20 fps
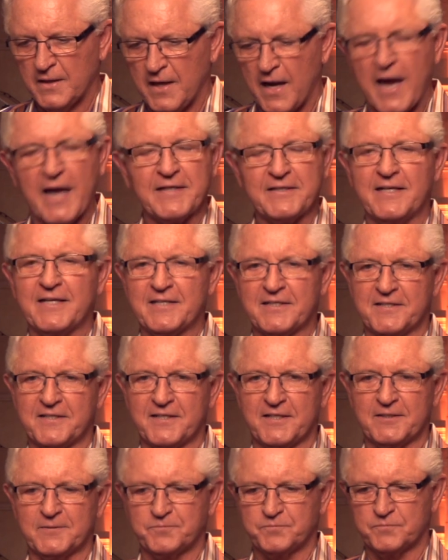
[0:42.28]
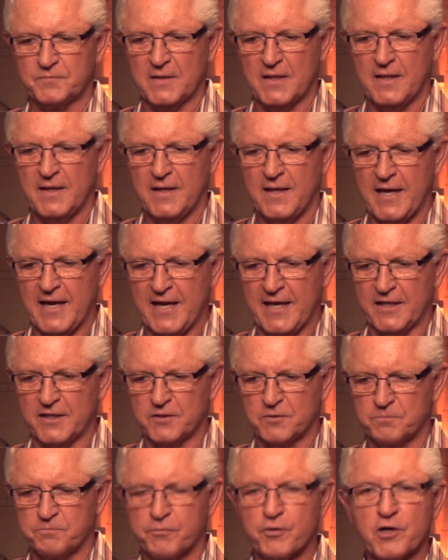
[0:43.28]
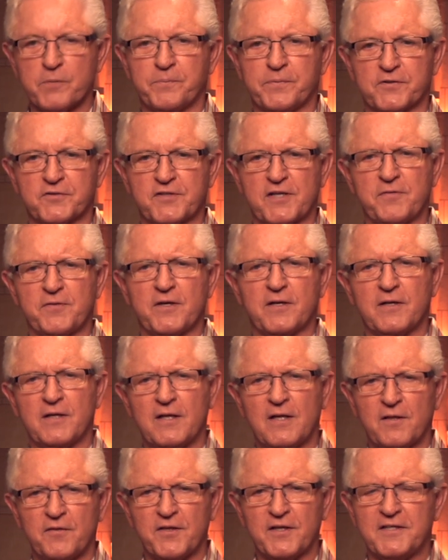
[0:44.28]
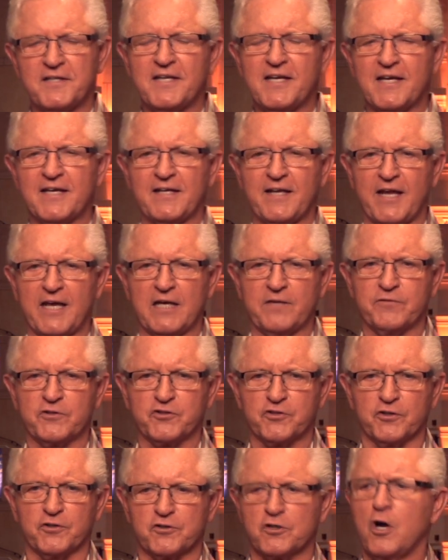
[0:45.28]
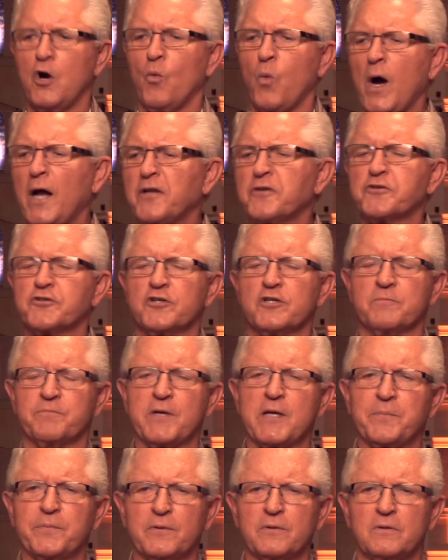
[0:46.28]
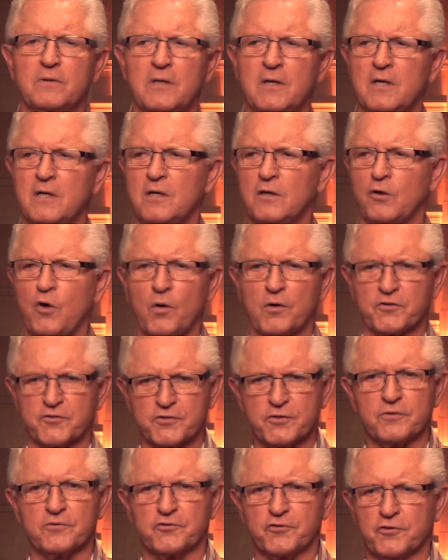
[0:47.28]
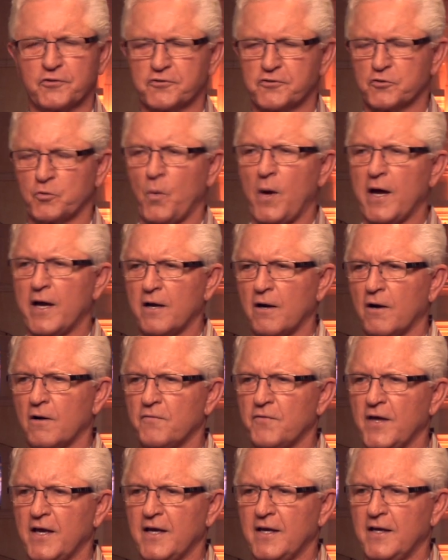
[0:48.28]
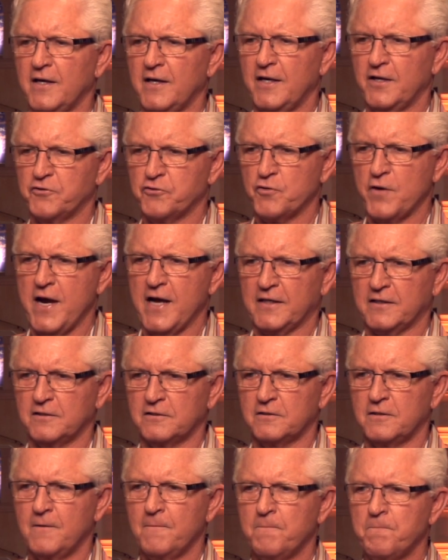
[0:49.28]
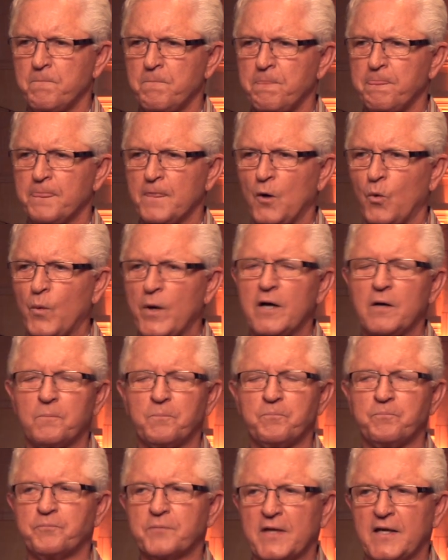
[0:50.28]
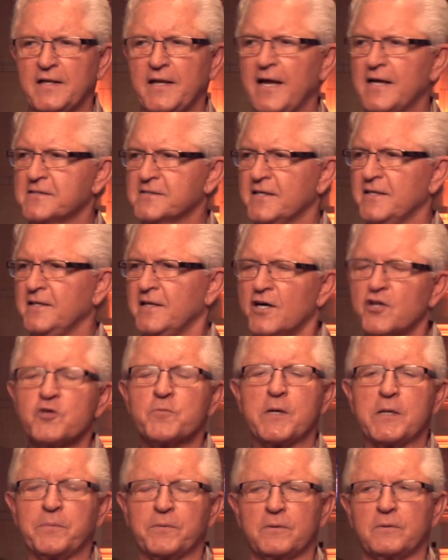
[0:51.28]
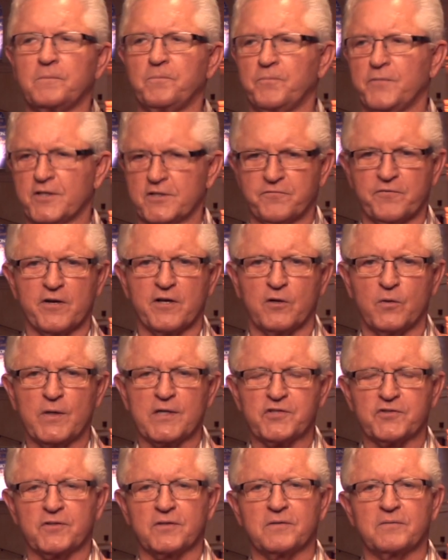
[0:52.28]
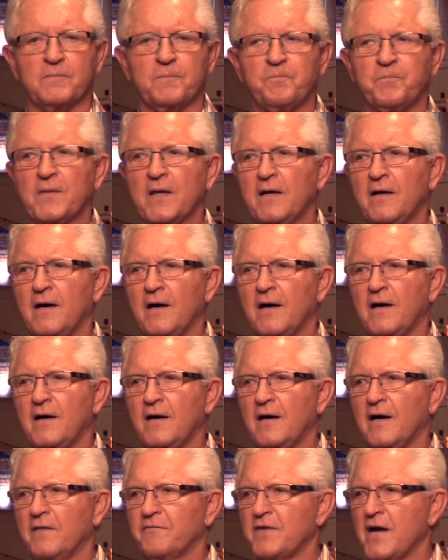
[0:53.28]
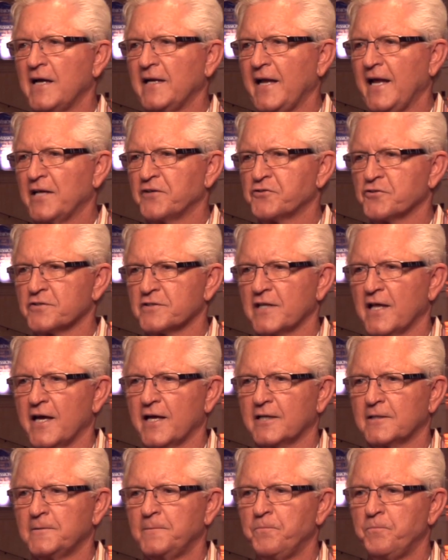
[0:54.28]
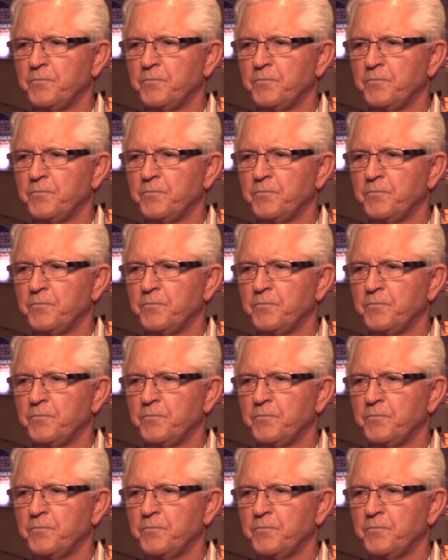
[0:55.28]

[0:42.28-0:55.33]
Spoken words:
identity and purpose and the DNA of a church. Why do certain people go to certain churches? Why are they attracted? Well, in asking other people this very question, I've got answers like,